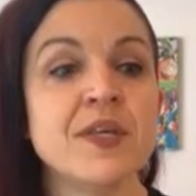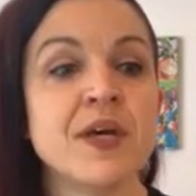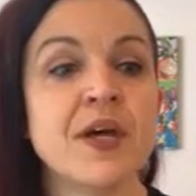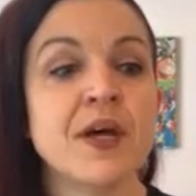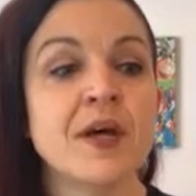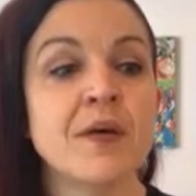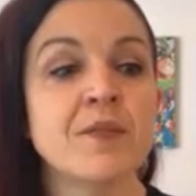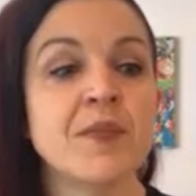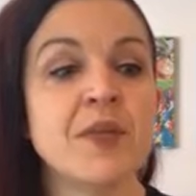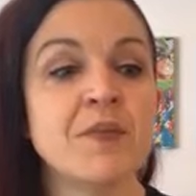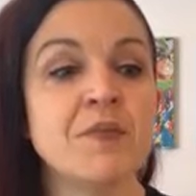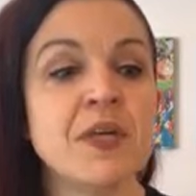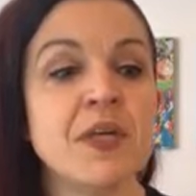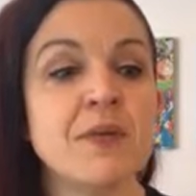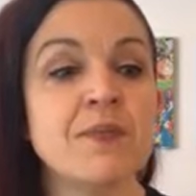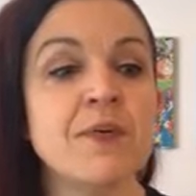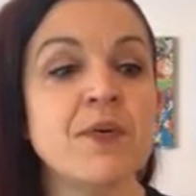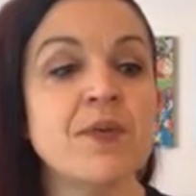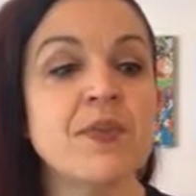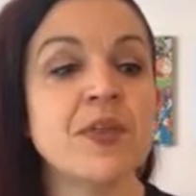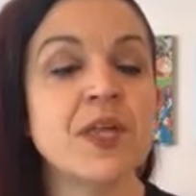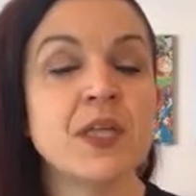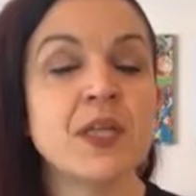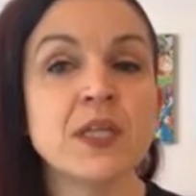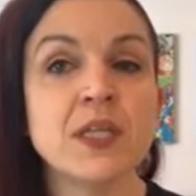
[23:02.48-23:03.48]
the
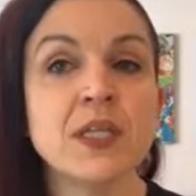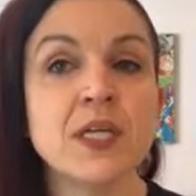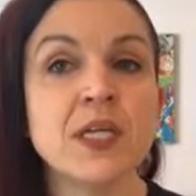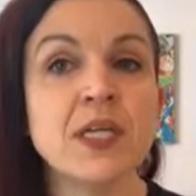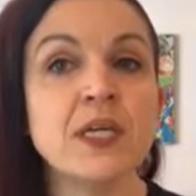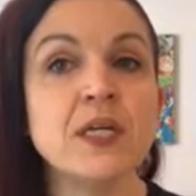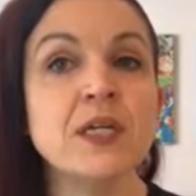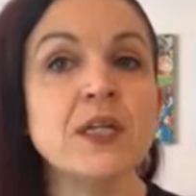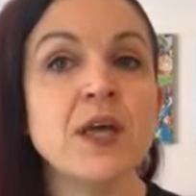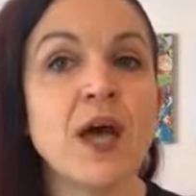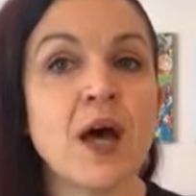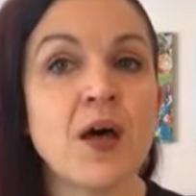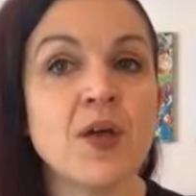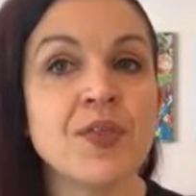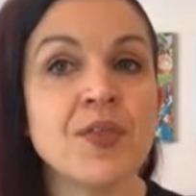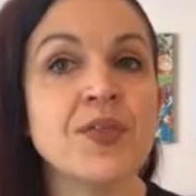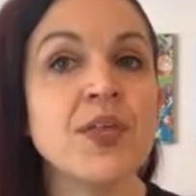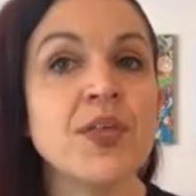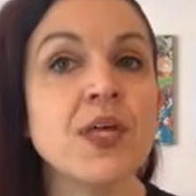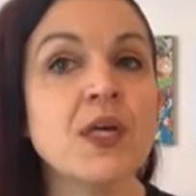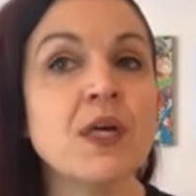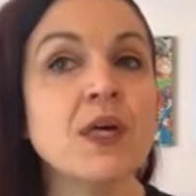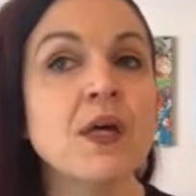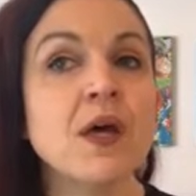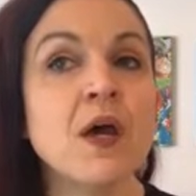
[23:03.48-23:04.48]
people that lead
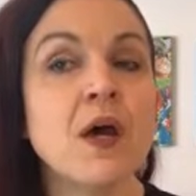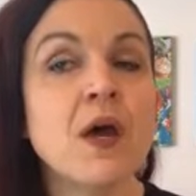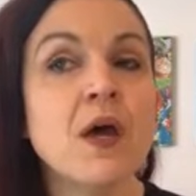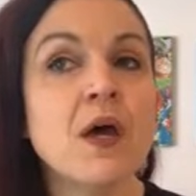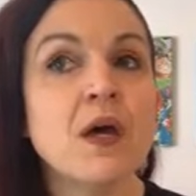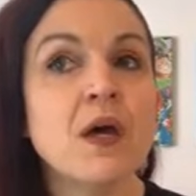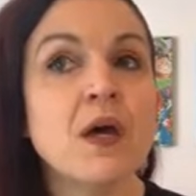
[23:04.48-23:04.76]
healthy